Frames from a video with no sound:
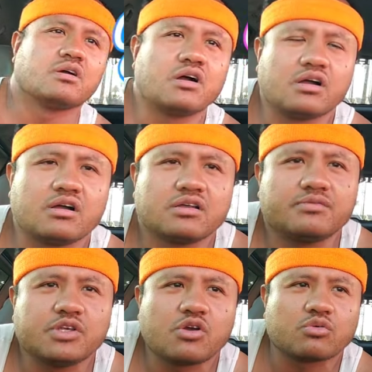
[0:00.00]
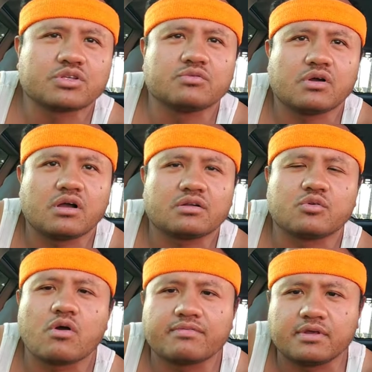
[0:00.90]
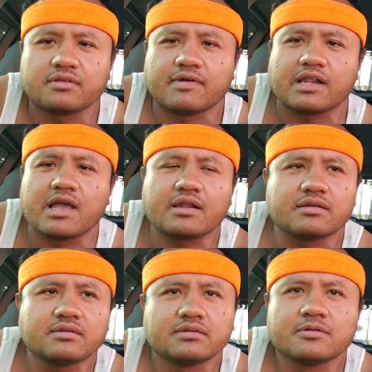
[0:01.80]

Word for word: Uh, if you go to uh, northeast of Atlanta,